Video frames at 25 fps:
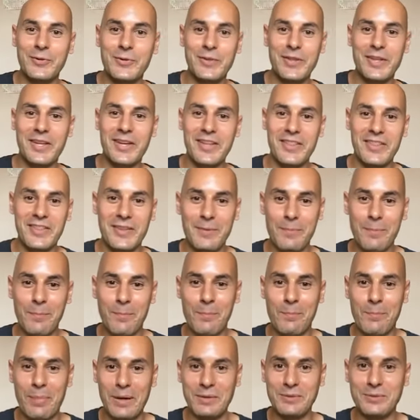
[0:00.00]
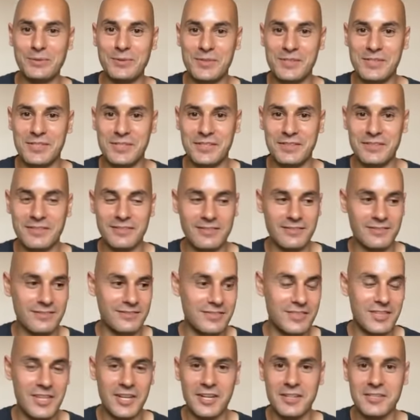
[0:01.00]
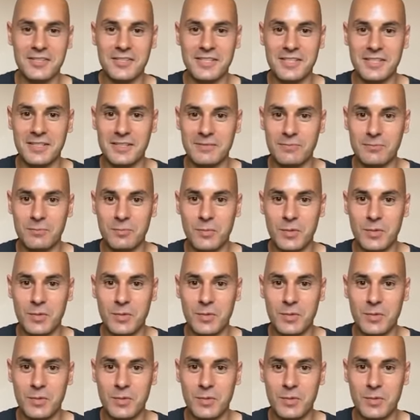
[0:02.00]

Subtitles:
the other bells and nasty